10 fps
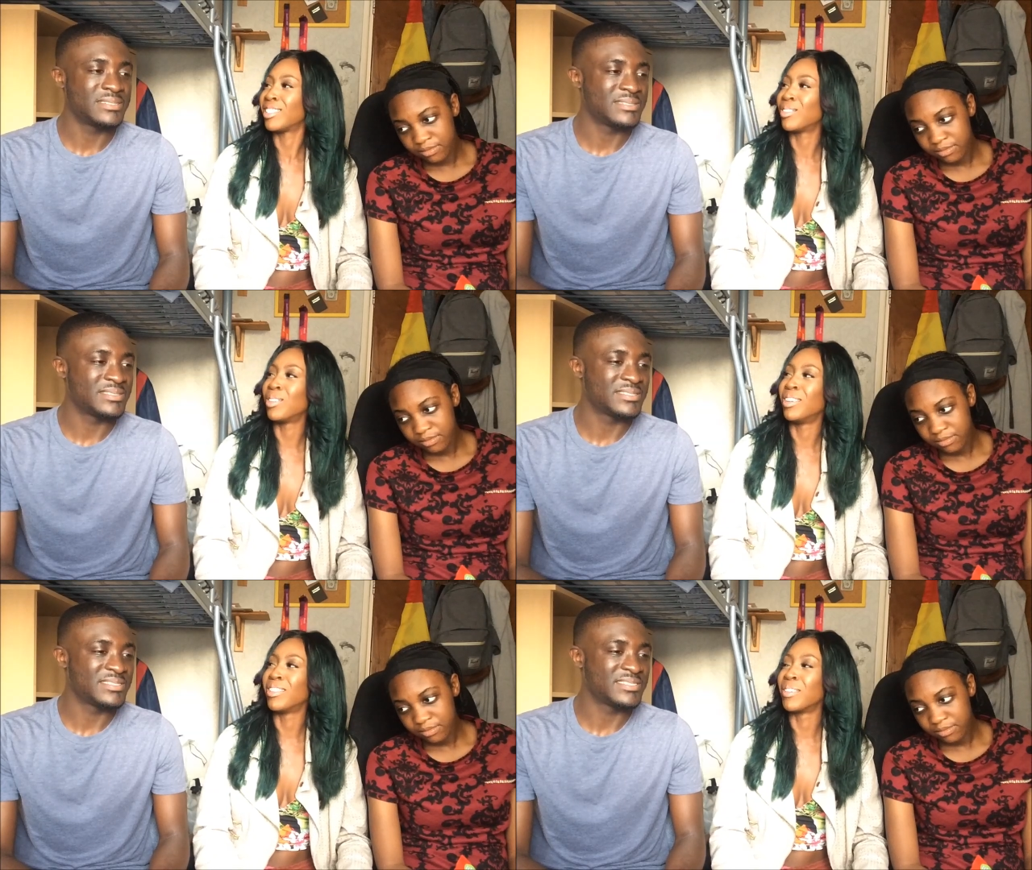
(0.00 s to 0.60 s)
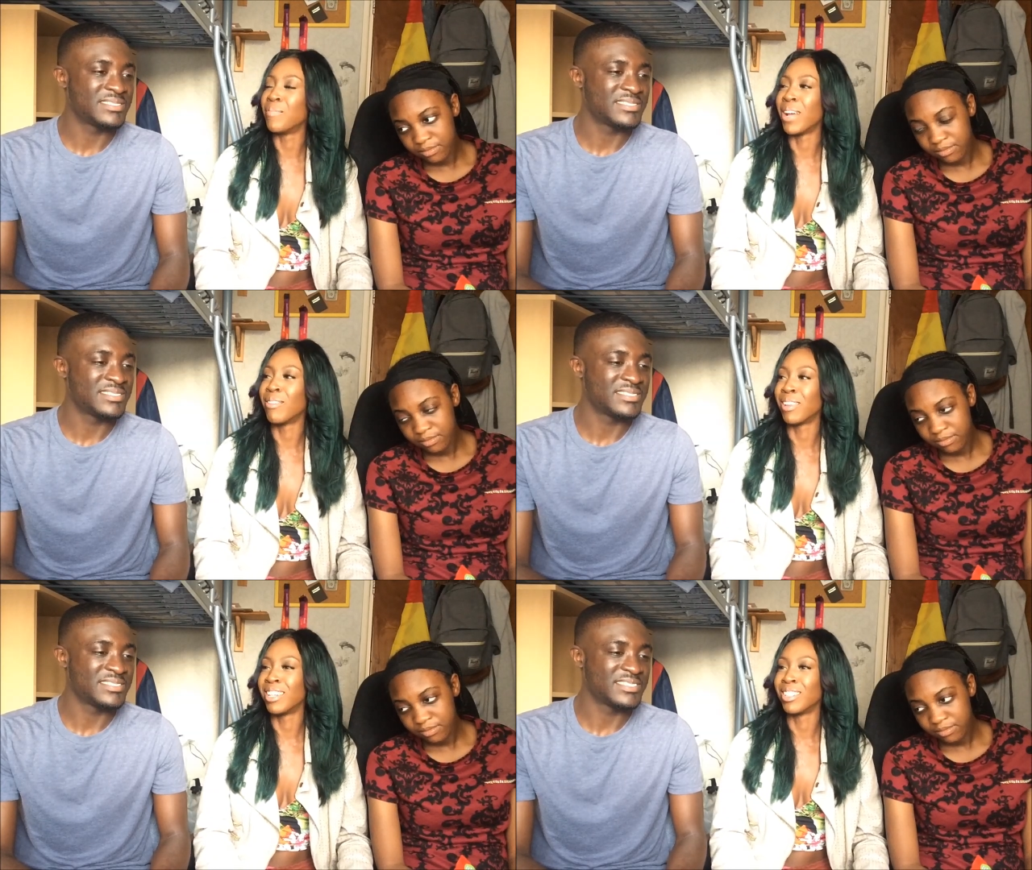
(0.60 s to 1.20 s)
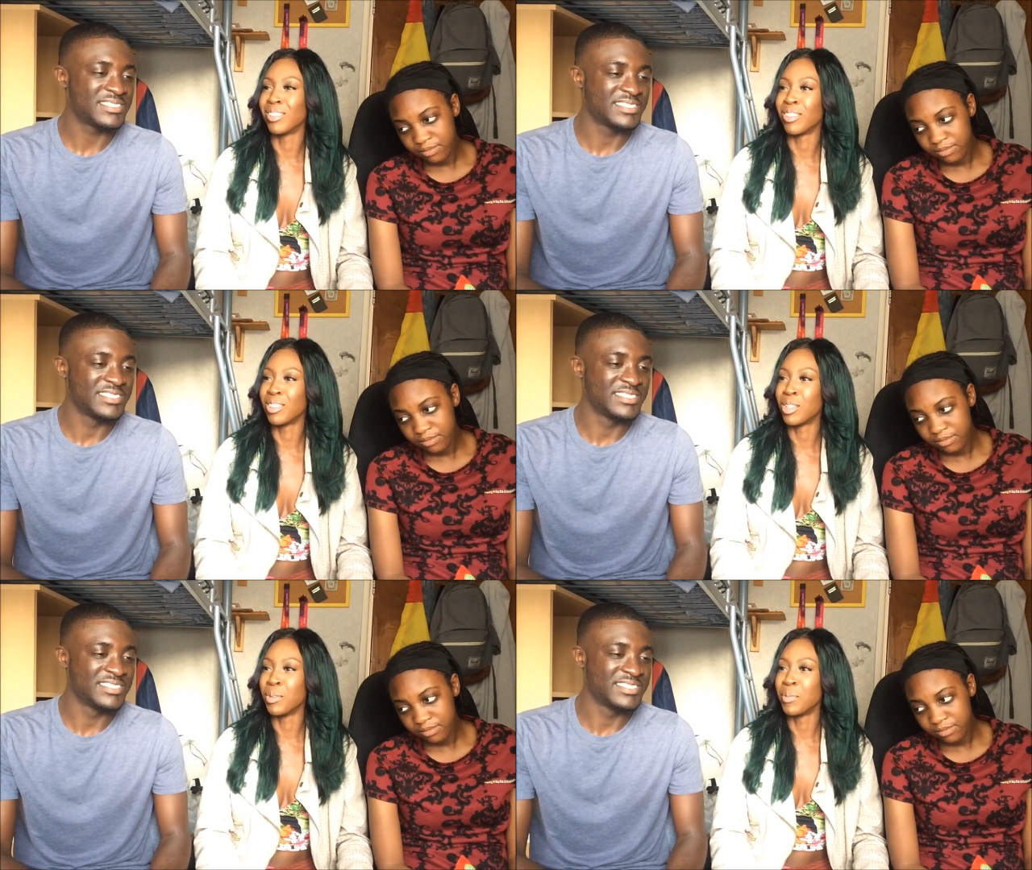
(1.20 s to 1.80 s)
Speaker 1: I saw the Mayor of London
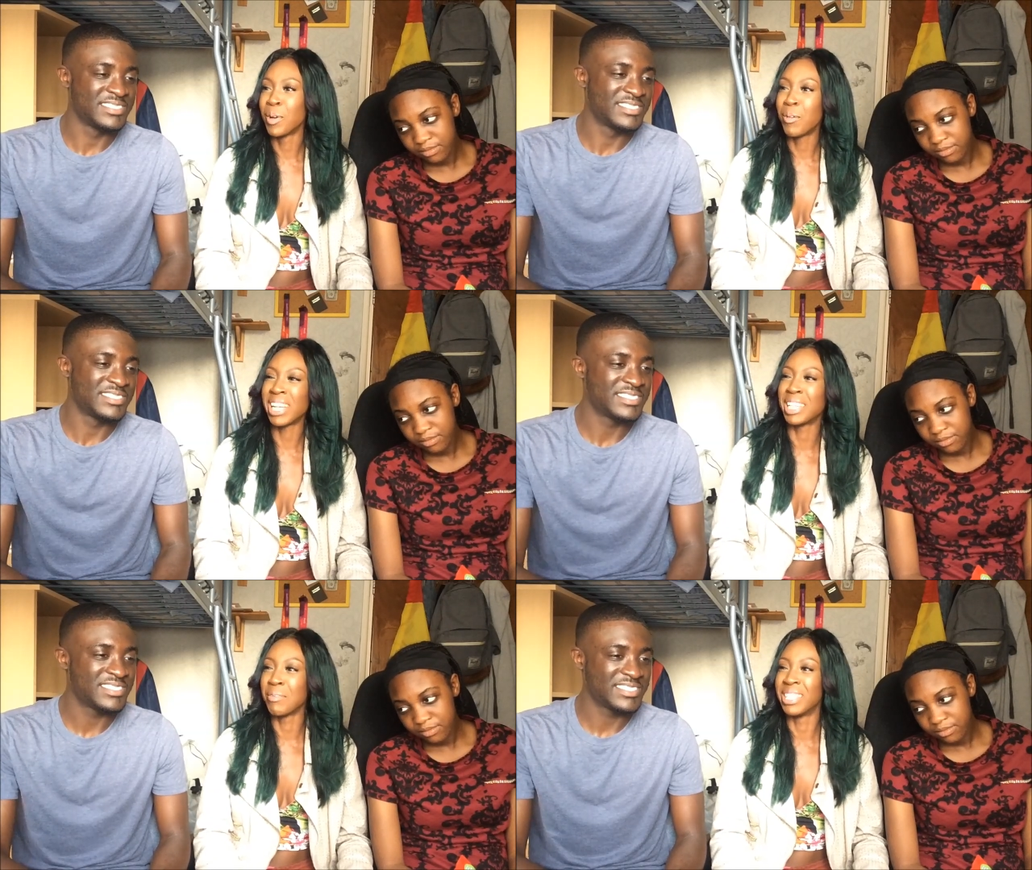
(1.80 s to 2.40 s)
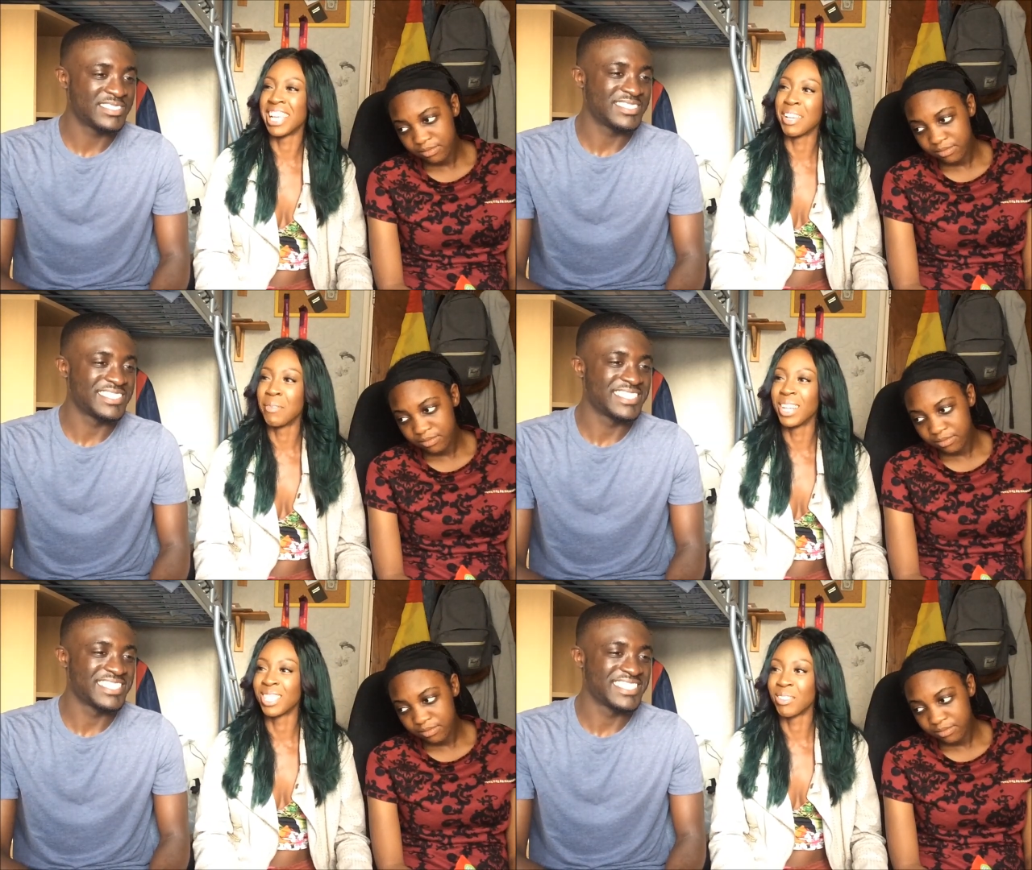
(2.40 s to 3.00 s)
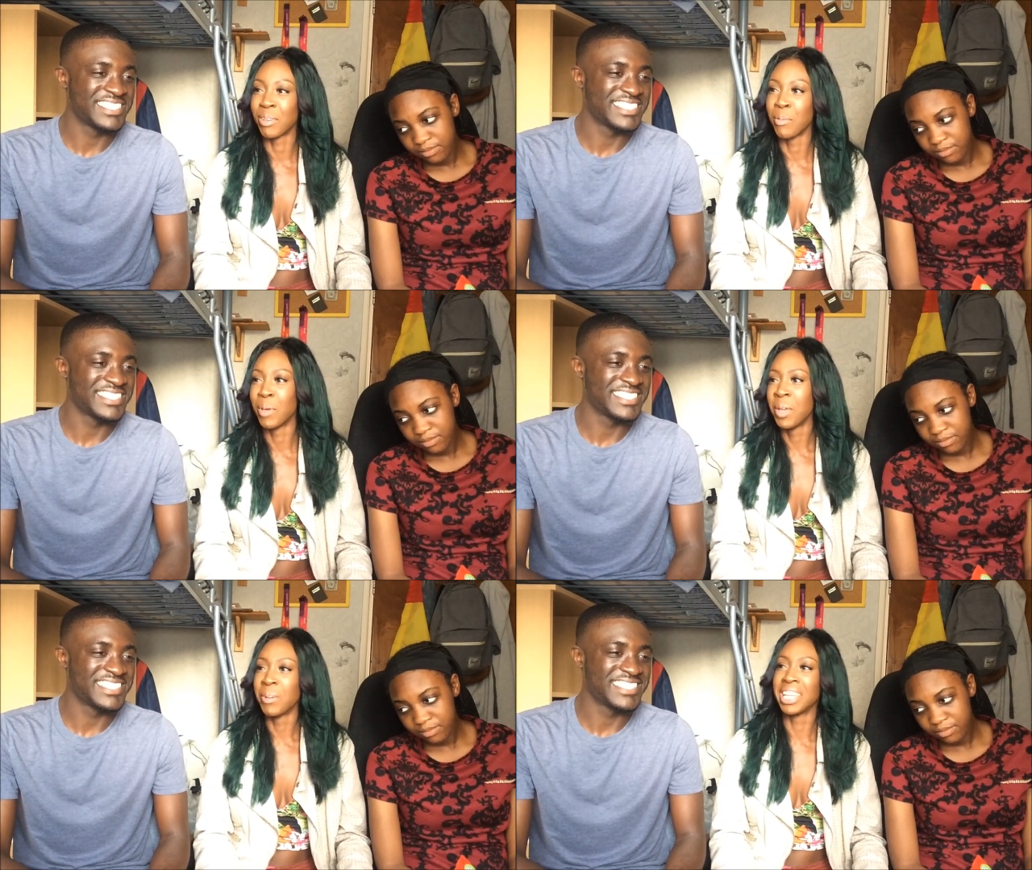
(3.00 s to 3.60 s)
on the tube. Why should I be taking pictures of
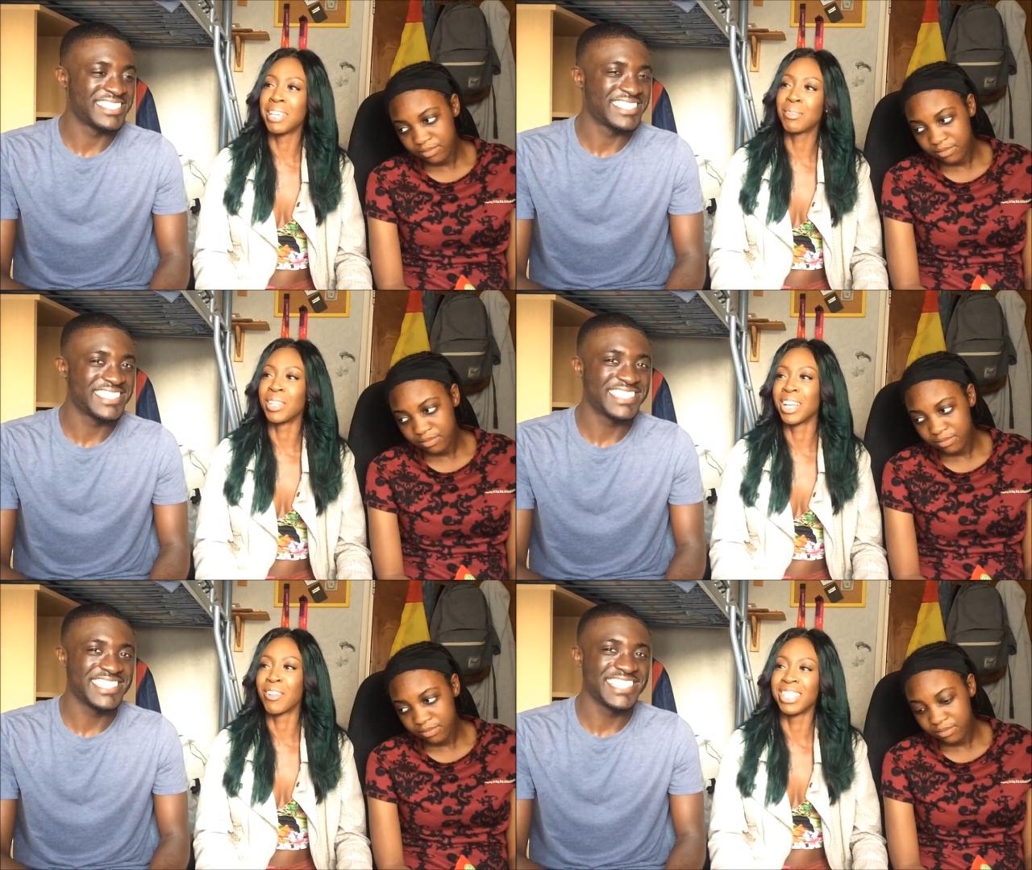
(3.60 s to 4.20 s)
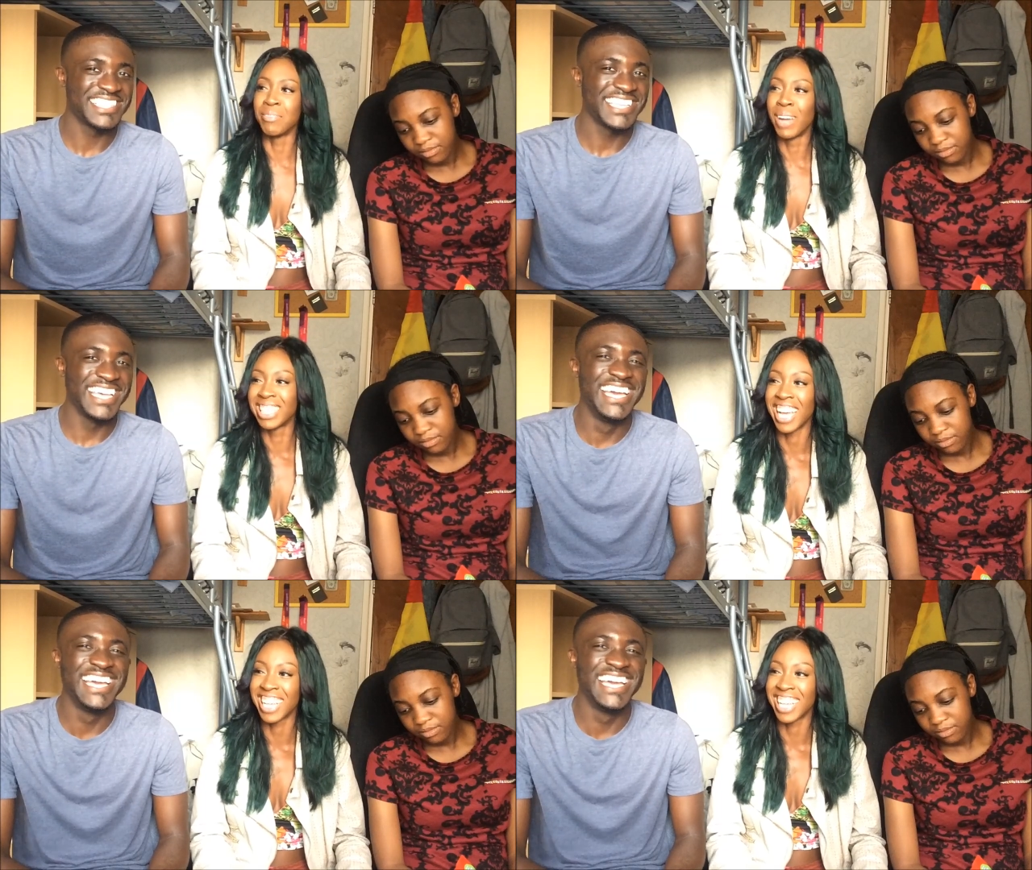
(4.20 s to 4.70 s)
him when he keeps on increasing my